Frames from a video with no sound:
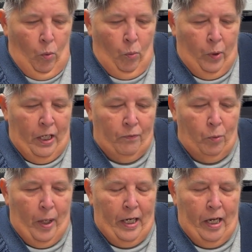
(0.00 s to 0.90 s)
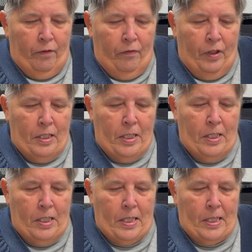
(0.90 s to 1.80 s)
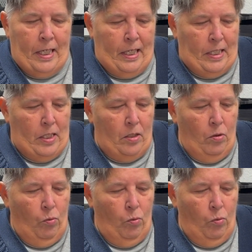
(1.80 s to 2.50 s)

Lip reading: We never ran out of things to discuss.